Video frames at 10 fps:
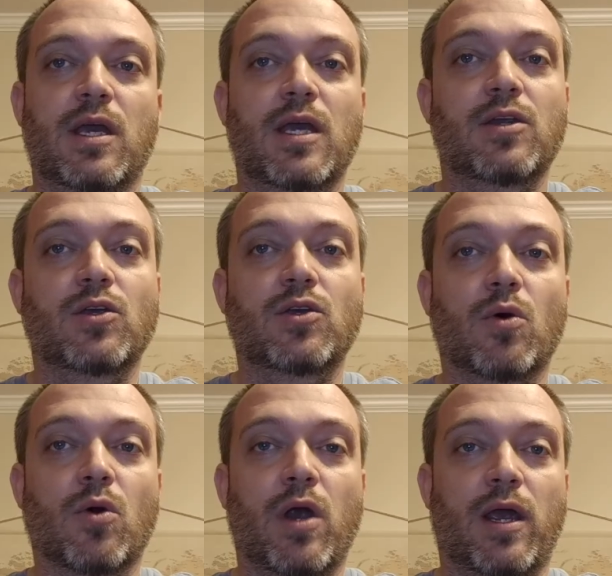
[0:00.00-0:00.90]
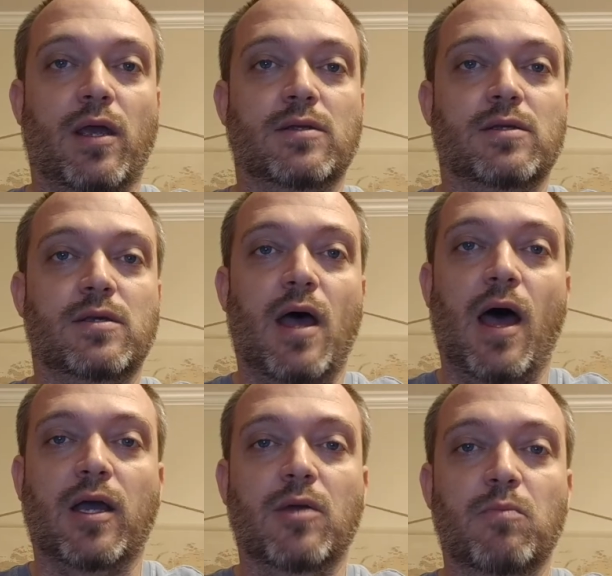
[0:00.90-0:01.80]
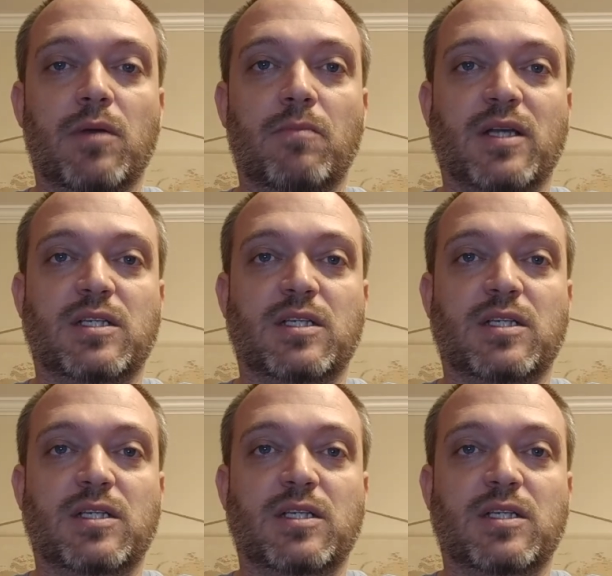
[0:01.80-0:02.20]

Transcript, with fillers: Into your hands I commit my